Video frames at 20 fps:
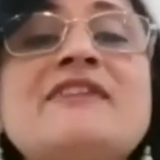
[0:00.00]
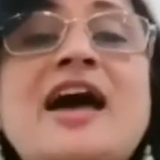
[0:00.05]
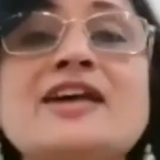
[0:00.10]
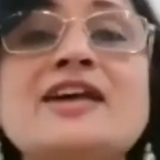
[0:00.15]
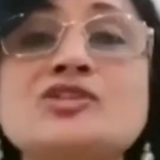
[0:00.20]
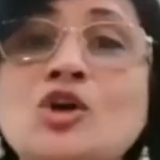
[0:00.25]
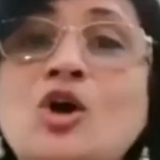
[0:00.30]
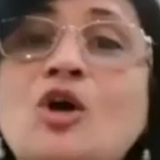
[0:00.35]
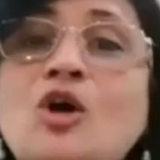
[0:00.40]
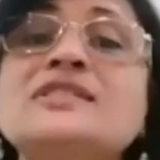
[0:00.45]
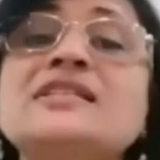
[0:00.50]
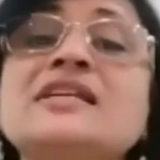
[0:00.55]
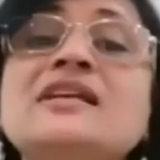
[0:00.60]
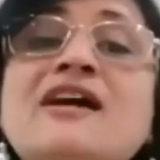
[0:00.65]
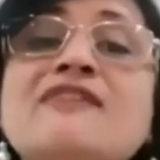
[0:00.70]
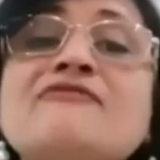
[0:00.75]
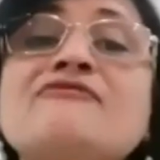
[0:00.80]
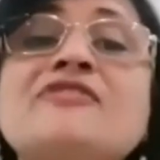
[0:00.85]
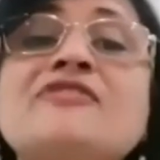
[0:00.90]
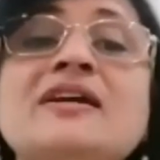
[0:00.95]
as causing
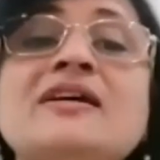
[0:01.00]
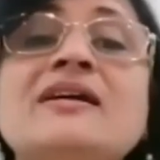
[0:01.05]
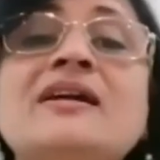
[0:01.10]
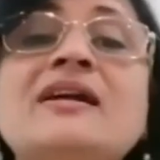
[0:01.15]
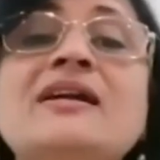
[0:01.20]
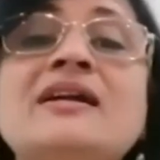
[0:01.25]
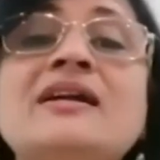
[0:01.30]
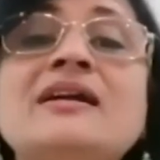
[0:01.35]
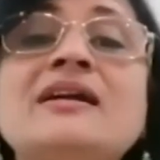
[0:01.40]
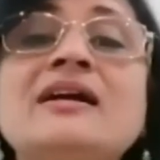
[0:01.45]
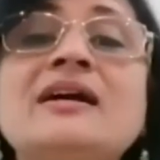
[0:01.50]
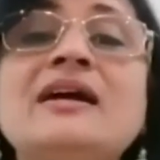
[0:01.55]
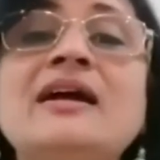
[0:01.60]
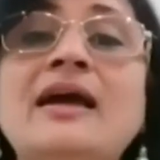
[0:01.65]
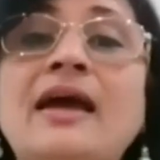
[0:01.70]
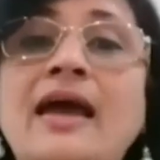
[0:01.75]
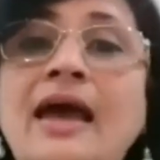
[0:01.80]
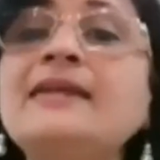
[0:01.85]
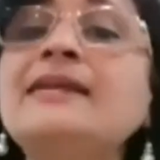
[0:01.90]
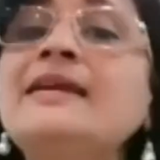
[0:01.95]
our fear
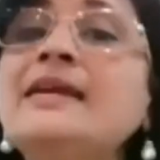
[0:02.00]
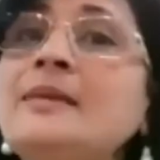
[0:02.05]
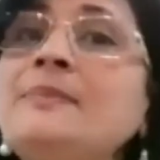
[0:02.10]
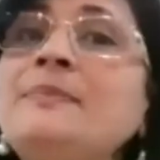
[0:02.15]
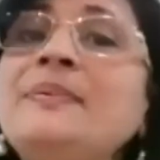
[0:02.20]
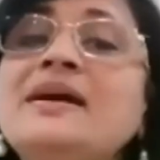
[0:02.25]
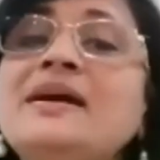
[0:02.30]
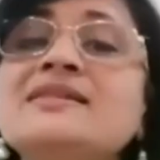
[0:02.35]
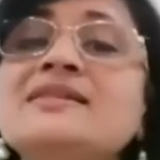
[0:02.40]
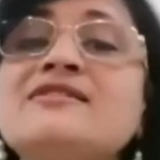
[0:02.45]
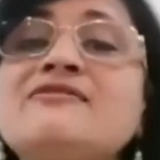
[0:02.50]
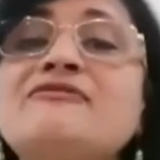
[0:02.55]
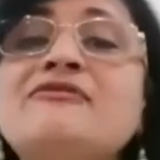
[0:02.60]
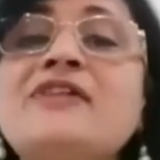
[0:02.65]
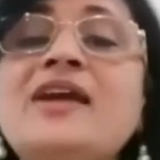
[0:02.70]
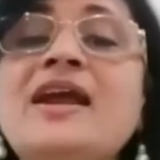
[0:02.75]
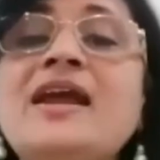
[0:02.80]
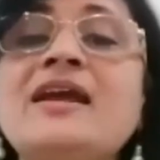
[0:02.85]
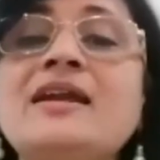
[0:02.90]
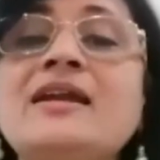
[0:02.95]
and keeping us
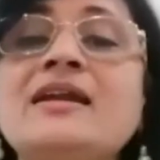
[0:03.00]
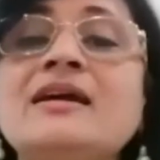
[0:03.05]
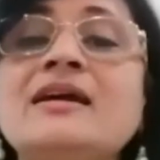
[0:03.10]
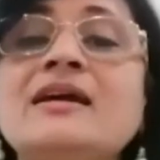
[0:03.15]
afraid.